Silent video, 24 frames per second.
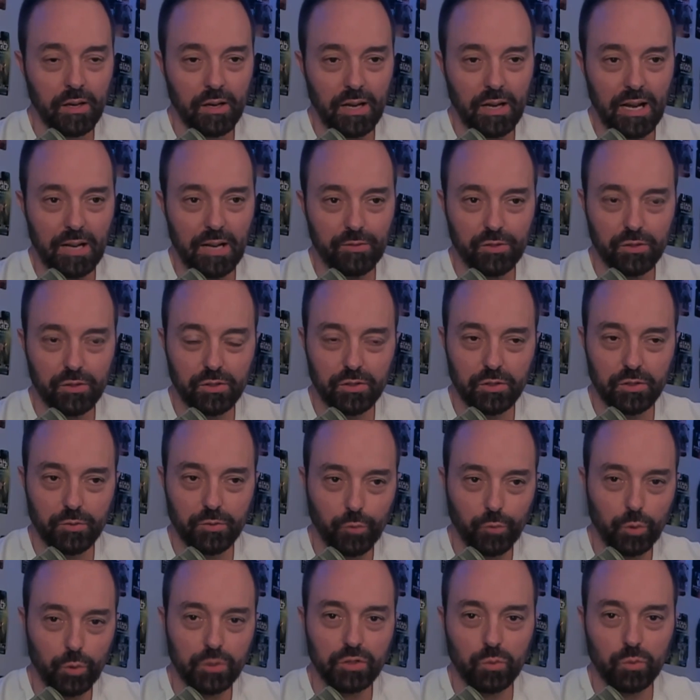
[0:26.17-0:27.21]
after The
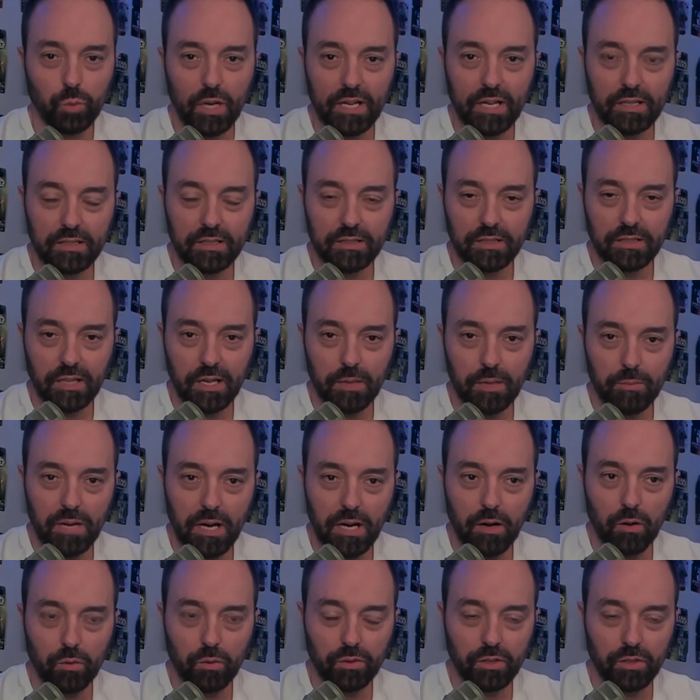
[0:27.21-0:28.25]
Force Awakens came
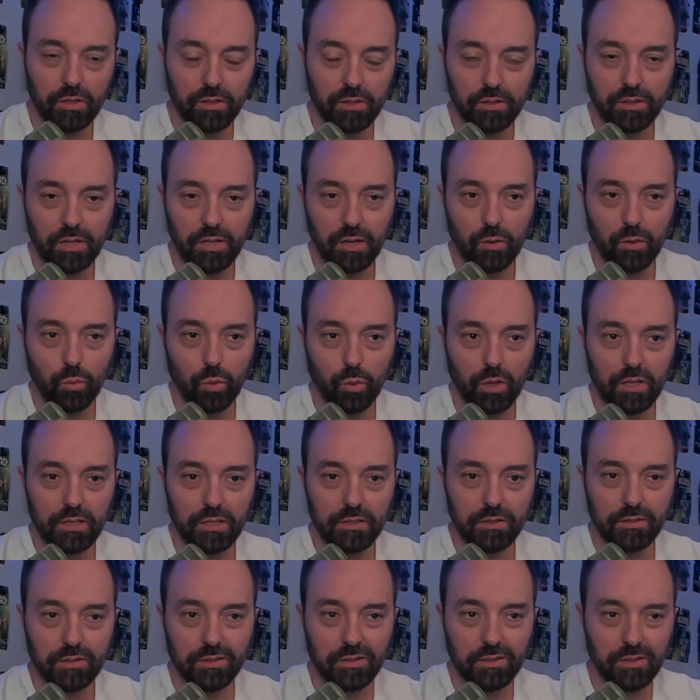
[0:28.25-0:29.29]
out, there
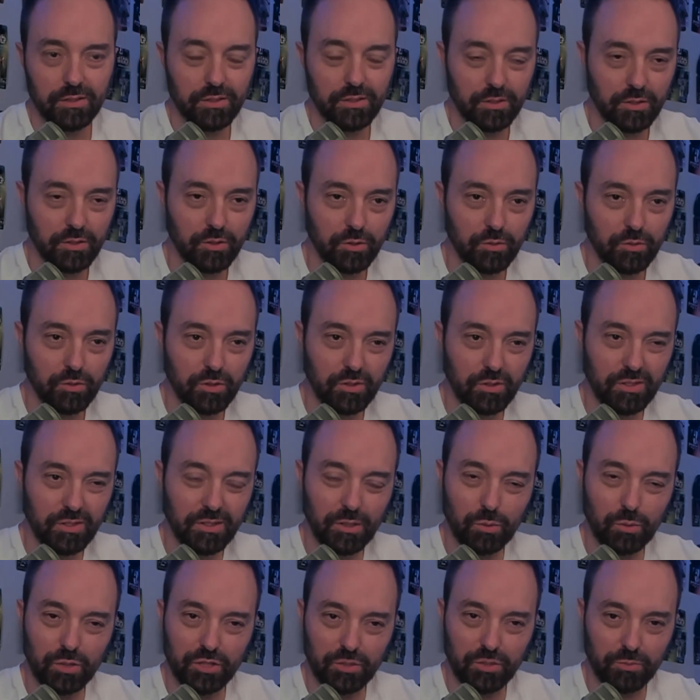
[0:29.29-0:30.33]
was
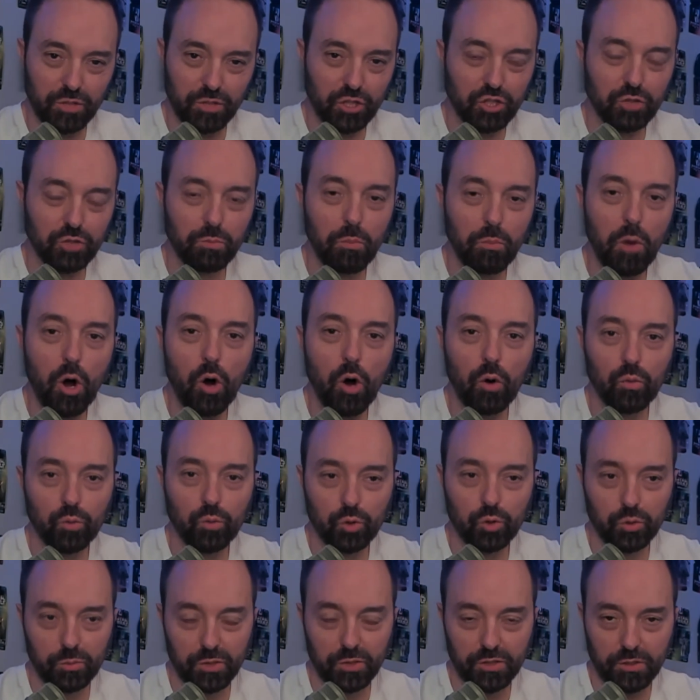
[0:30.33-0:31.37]
there were some small
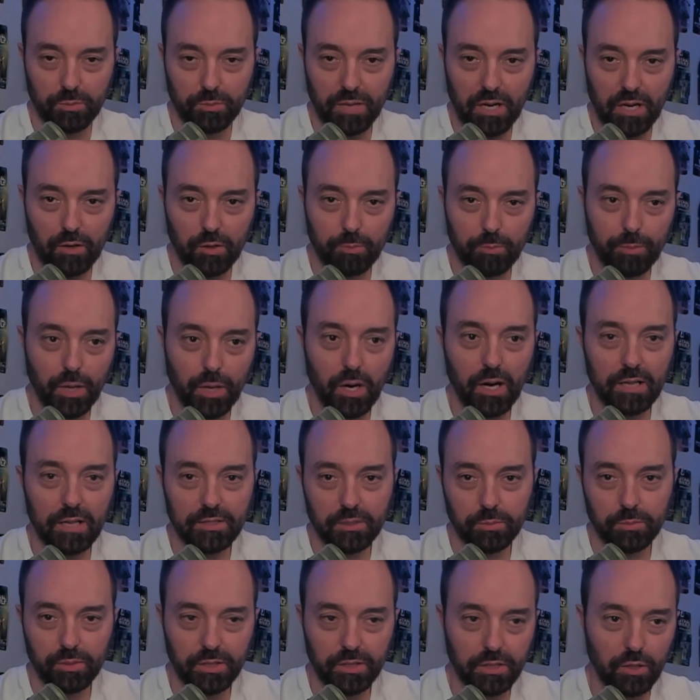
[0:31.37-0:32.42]
rumors about her
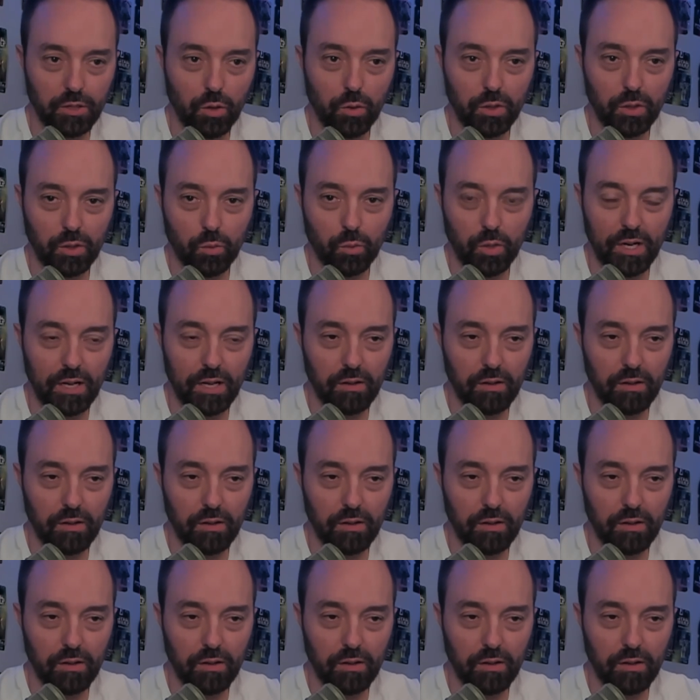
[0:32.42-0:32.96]
possibly going away.